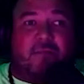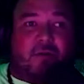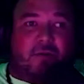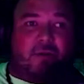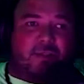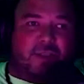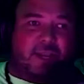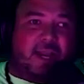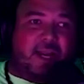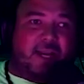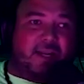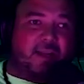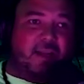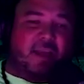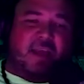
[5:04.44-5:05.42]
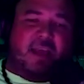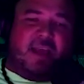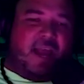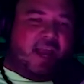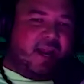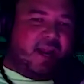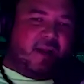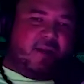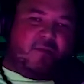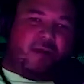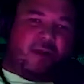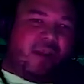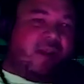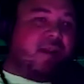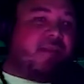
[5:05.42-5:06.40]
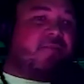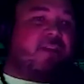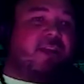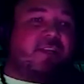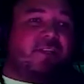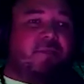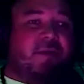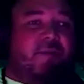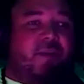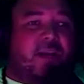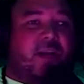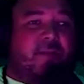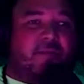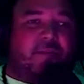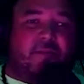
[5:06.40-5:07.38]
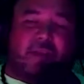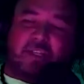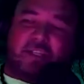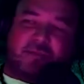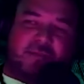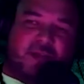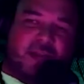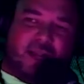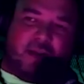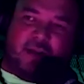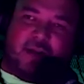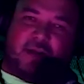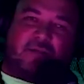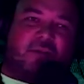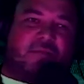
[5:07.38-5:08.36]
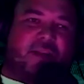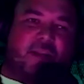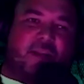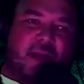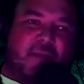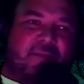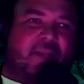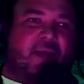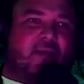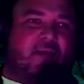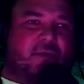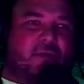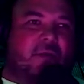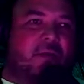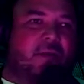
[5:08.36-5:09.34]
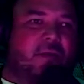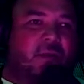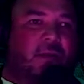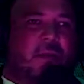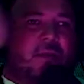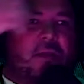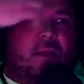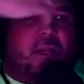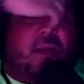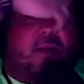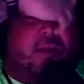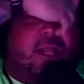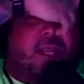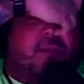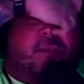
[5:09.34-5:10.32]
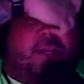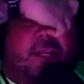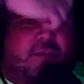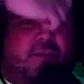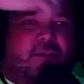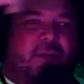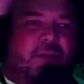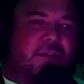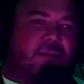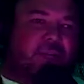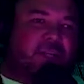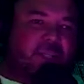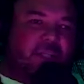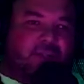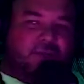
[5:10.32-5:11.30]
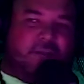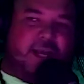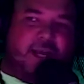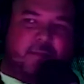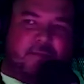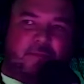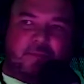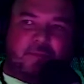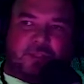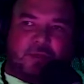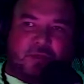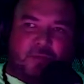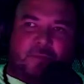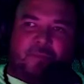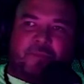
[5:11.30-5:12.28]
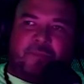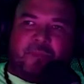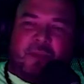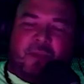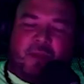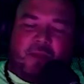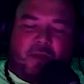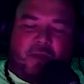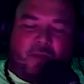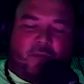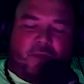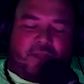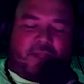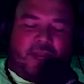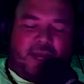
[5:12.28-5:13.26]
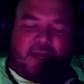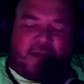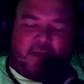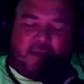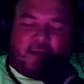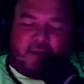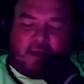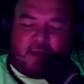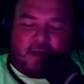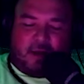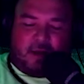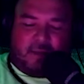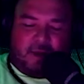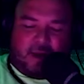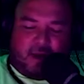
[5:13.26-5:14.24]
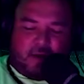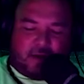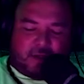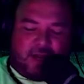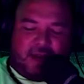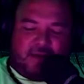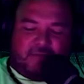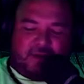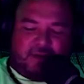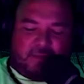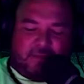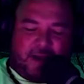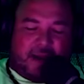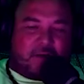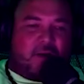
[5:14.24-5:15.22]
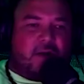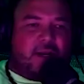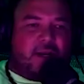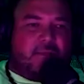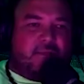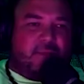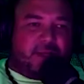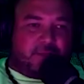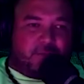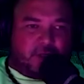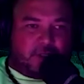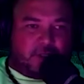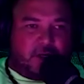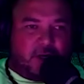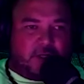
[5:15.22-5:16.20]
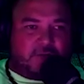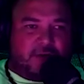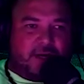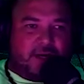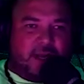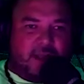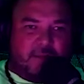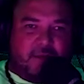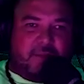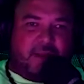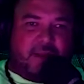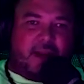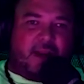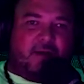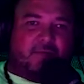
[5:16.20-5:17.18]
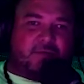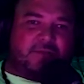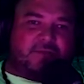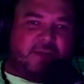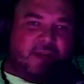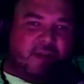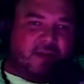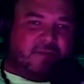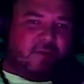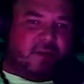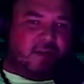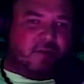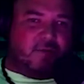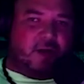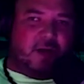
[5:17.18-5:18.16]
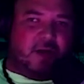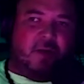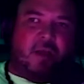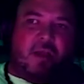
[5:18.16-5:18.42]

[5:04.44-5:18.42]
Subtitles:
around the island, and I don't want any of you guys to be able to come up to me and just be like, you know what, Ray, you let me down. Like you said, you're going to do this and do that. So with that, I also have a background in mixed martial arts, right? In MMA. I was a fighter for a little while.